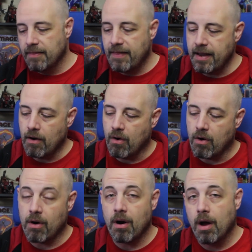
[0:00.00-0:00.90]
They
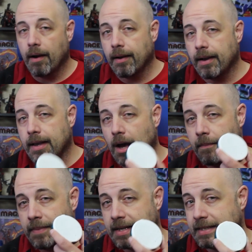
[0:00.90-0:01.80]
are
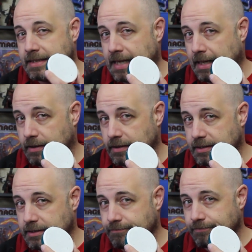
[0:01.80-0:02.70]
gum
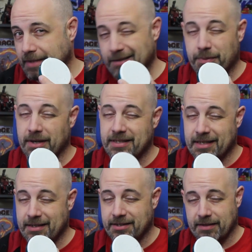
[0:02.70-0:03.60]
containers. And you're probably
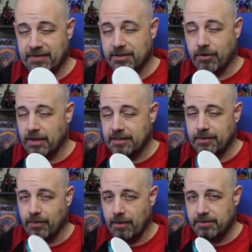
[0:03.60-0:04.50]
saying to yourself, that's crazy,
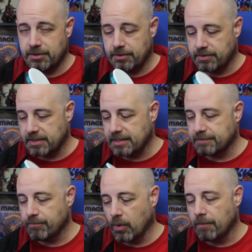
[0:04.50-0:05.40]
why would you use
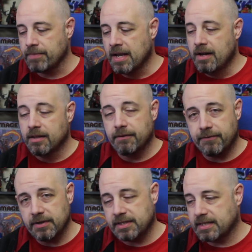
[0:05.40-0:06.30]
these? Well, the
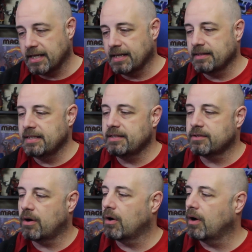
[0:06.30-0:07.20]
first thing, these
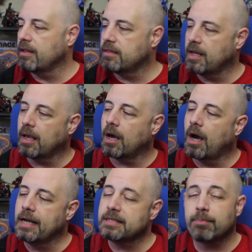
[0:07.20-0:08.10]
are, I think,
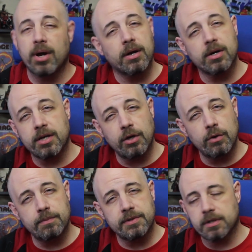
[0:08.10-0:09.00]
icebreaker
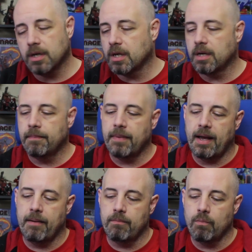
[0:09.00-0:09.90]
cubes,
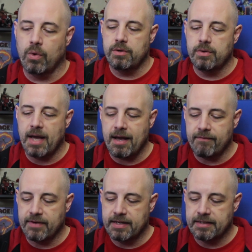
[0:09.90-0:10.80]
and you
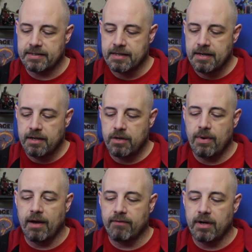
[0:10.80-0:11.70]
have is
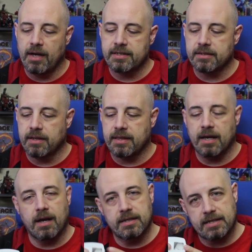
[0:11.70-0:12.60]
you have a nice little
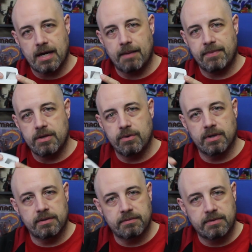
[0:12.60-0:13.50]
thing on top that you
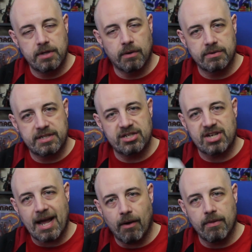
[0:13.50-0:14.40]
can,
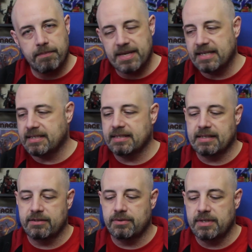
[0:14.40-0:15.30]
dish out the pieces
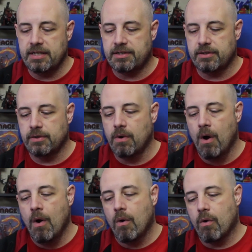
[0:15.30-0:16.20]
as you need to,
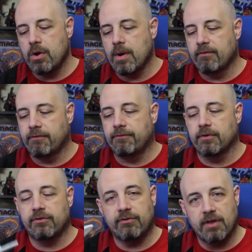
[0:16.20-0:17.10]
or you have a
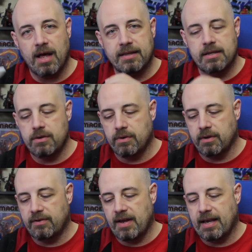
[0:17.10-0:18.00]
full slot that you
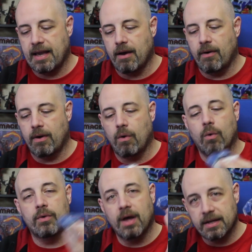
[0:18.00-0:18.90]
can take out and
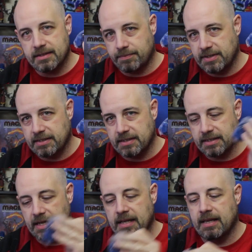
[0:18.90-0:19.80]
hold on to
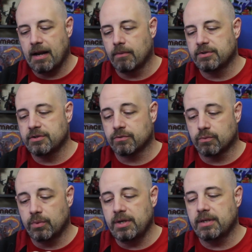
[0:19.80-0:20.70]
pieces in there, which is
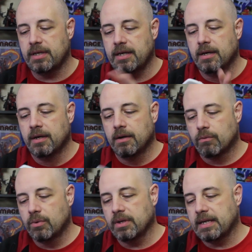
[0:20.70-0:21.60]
really,
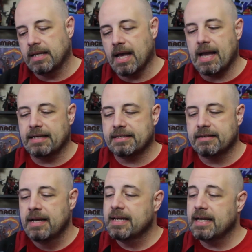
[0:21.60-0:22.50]
really
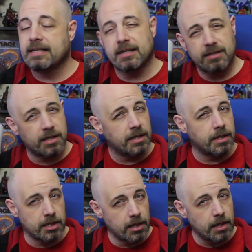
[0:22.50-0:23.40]
nice. It does look a
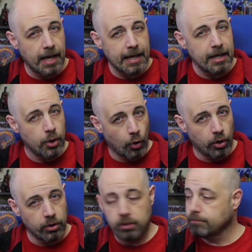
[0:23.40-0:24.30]
little like a
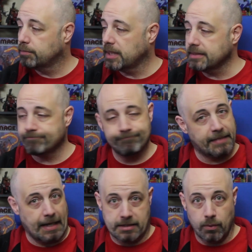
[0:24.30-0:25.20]
urinal, but
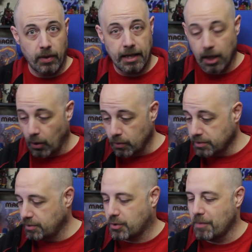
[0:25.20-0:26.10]
that's the way it
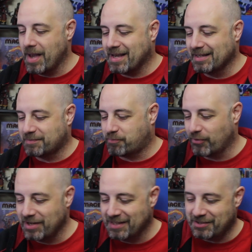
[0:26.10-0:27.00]
goes. You can make it as
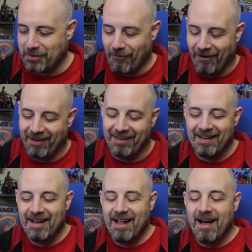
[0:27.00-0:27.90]
pretty as you want.
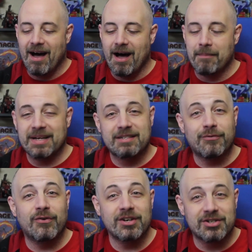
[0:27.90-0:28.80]
It's
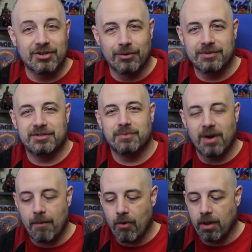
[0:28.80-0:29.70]
functional, which is
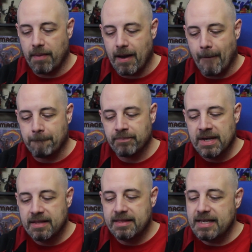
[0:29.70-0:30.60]
what I'm all about.
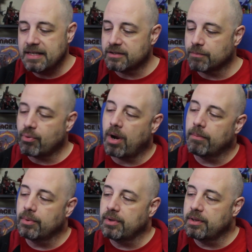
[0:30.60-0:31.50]
These are
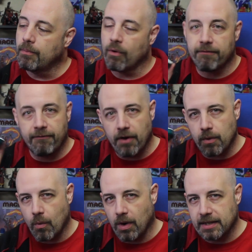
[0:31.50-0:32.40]
probably the more
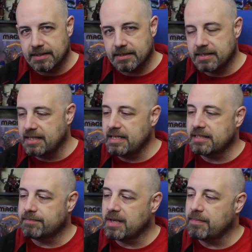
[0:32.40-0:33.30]
fun ones.
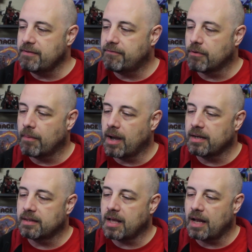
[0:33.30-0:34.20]
These make me
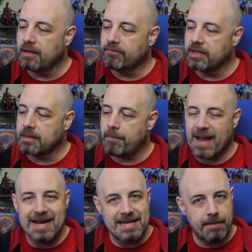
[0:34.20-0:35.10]
remind kind of like the
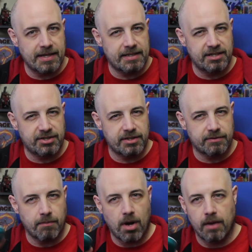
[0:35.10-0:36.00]
Pandemic dishes
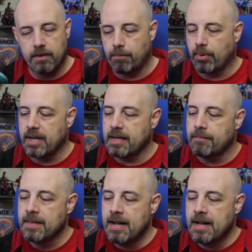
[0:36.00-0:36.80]
from On the Brink.